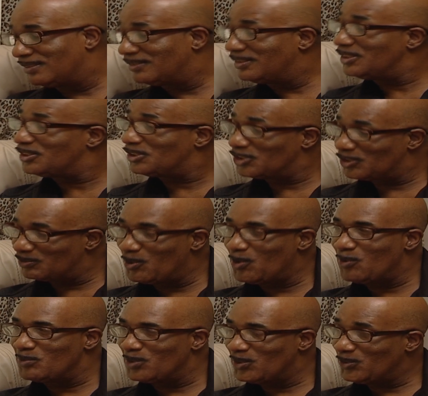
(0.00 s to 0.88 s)
This is
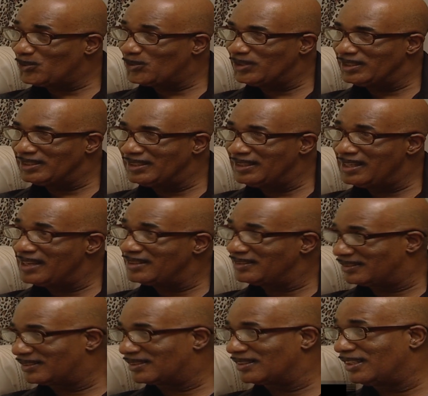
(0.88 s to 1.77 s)
Momo,
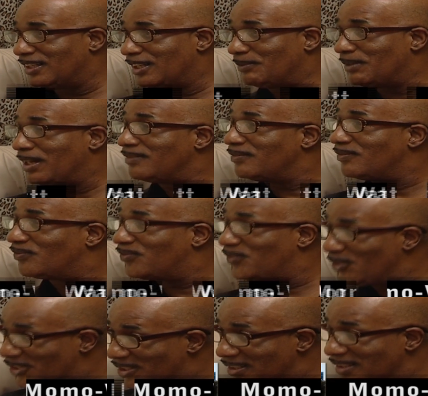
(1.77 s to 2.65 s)
yes. And
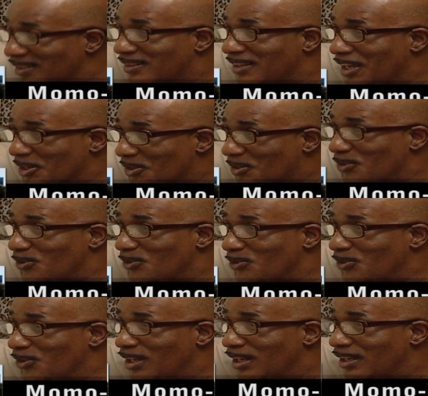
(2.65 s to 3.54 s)
firstly, thank
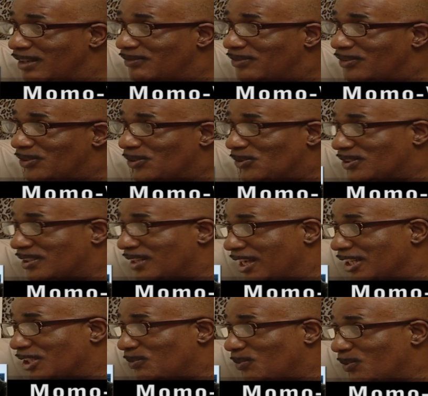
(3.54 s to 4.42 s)
you for those
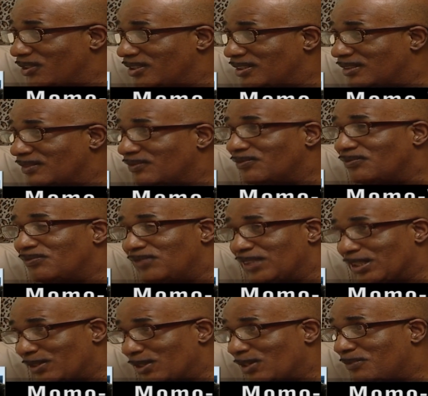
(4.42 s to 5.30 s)
nice words,
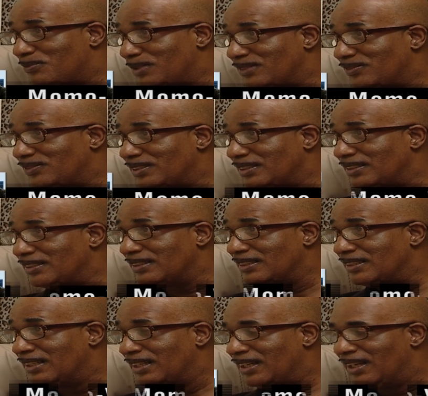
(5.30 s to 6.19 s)
very uplifting.
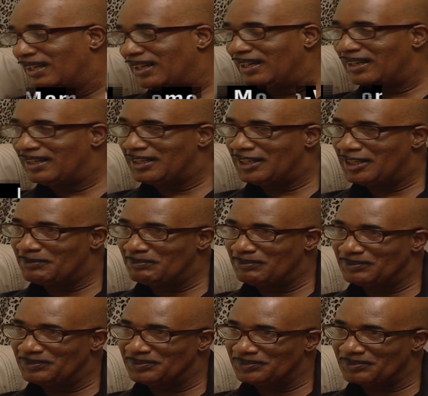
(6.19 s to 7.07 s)

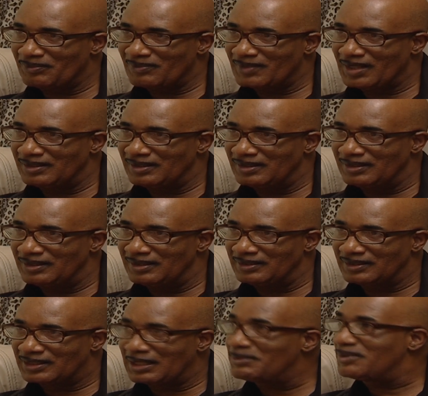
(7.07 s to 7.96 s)

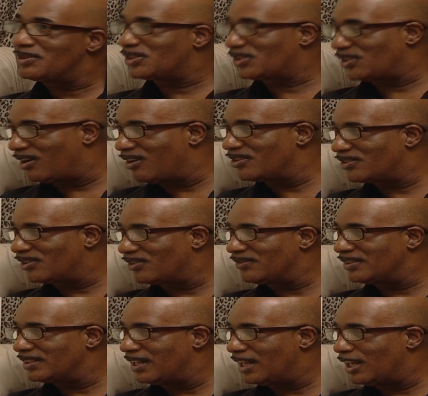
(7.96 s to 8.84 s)
Some of the songs
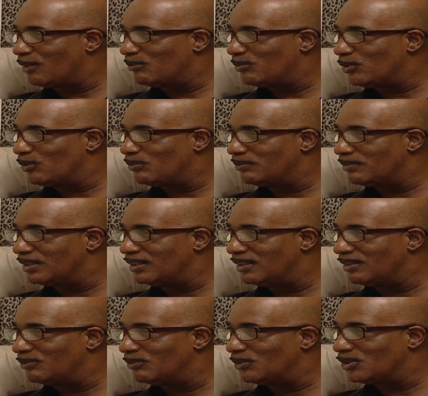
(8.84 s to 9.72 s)
on the album
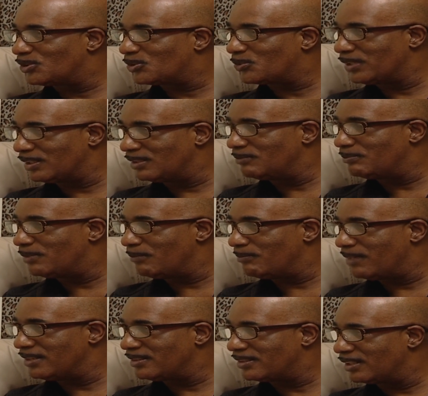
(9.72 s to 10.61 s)
was written by
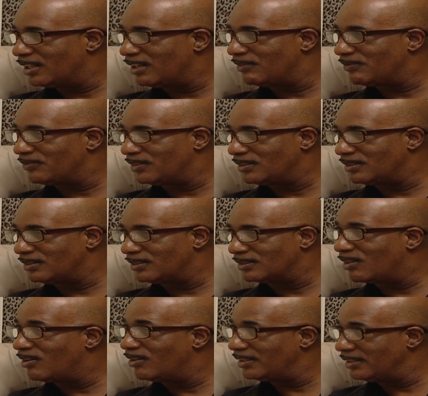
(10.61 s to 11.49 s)
myself and
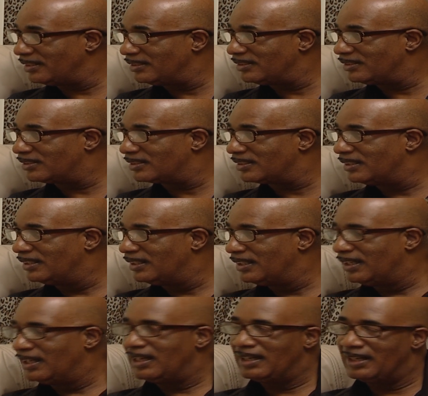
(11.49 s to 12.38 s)
colleagues.
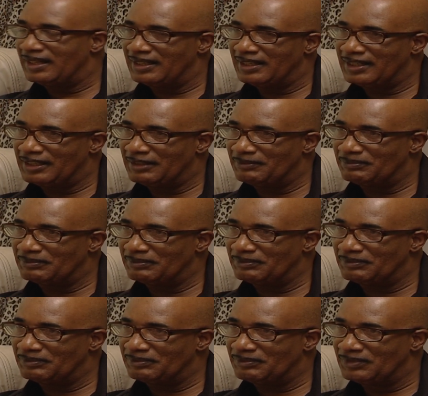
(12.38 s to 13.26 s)

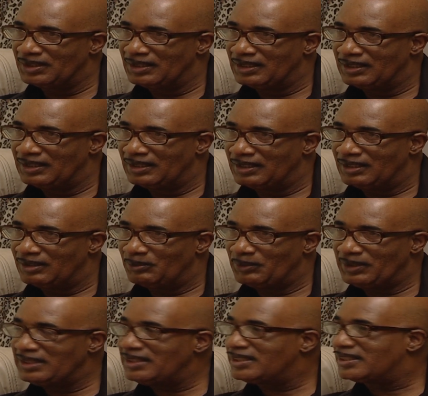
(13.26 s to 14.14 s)

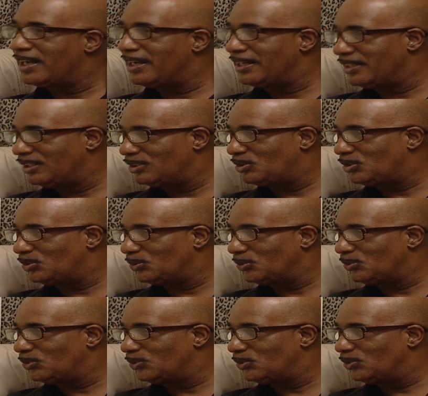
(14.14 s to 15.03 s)
We decided
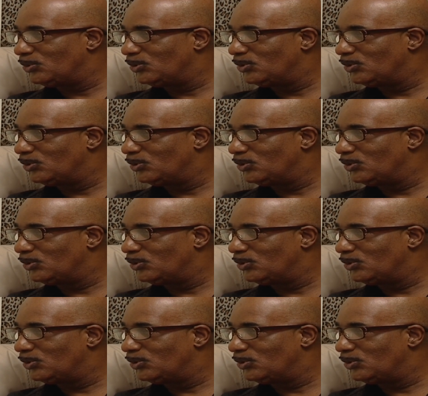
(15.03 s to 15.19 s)
to